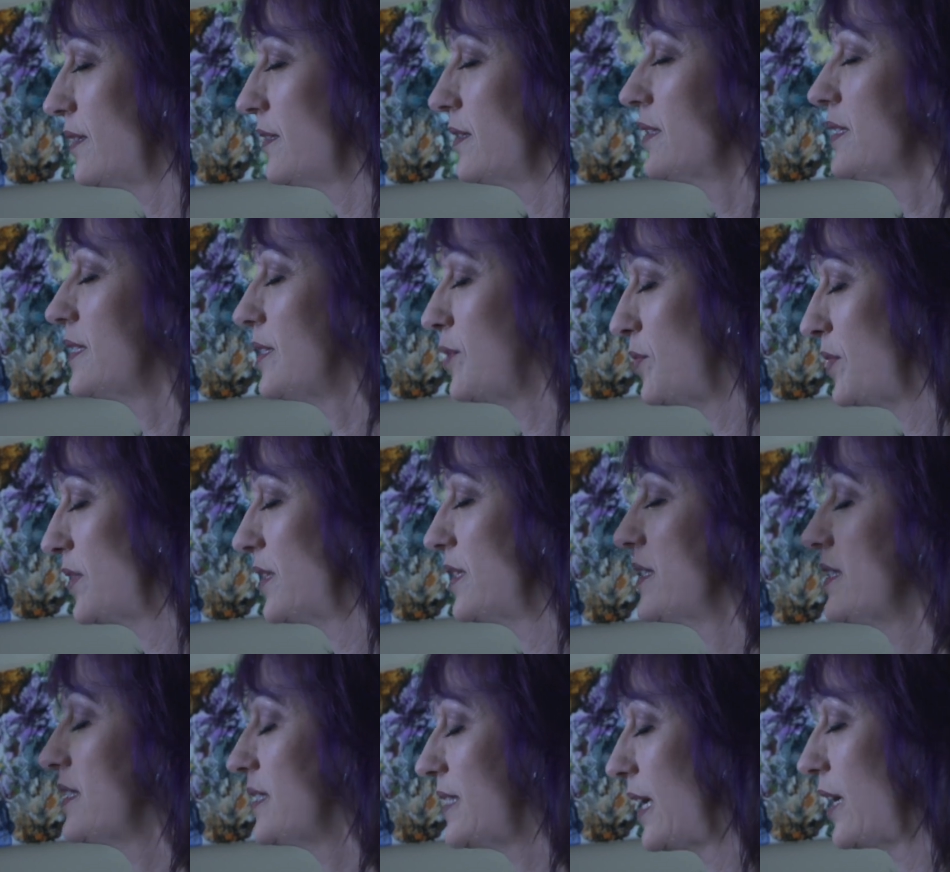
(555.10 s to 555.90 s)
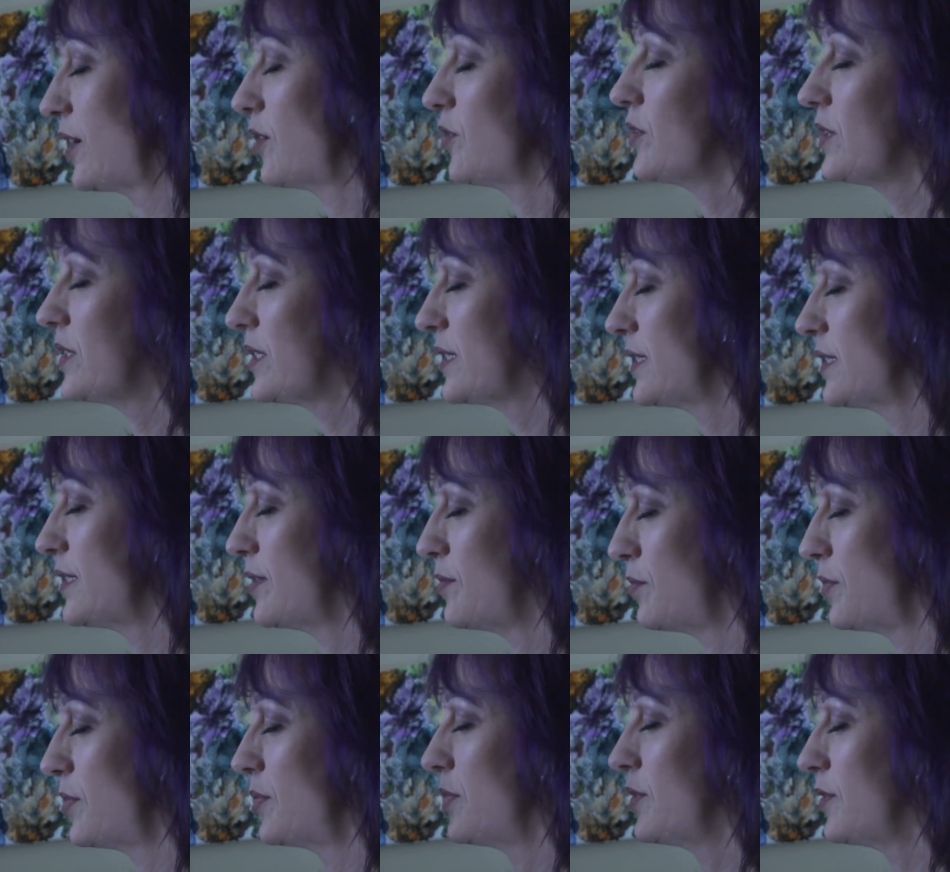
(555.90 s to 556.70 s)
some of the sacred
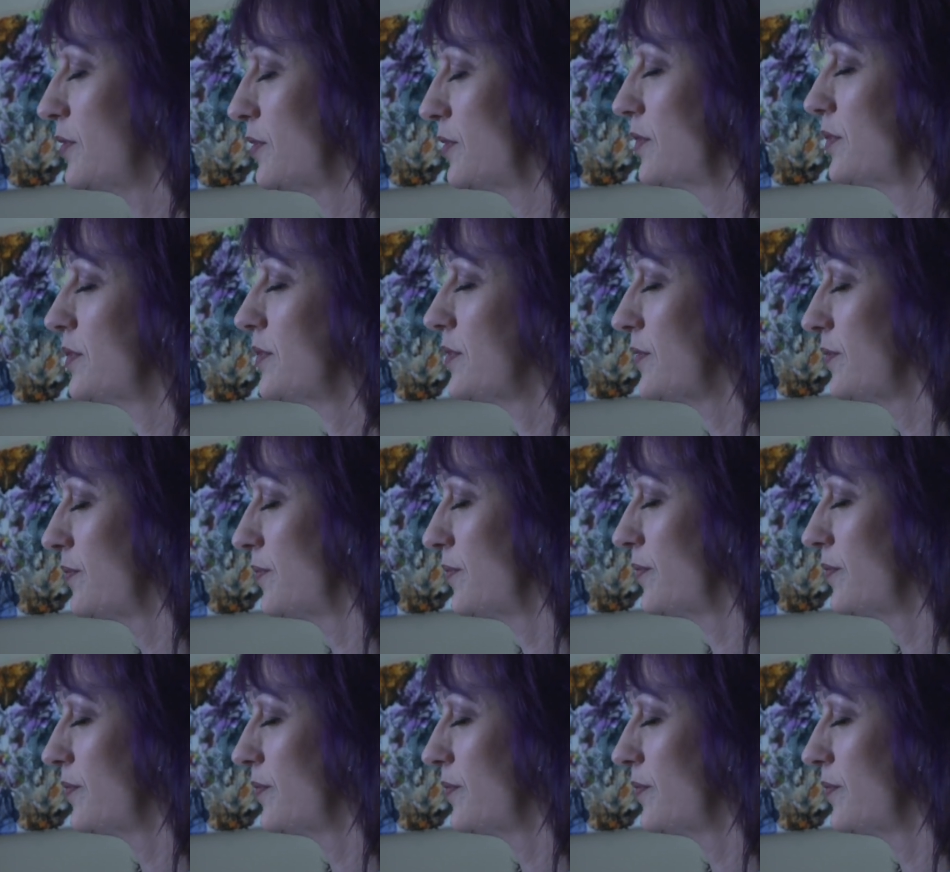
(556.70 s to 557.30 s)
symbols.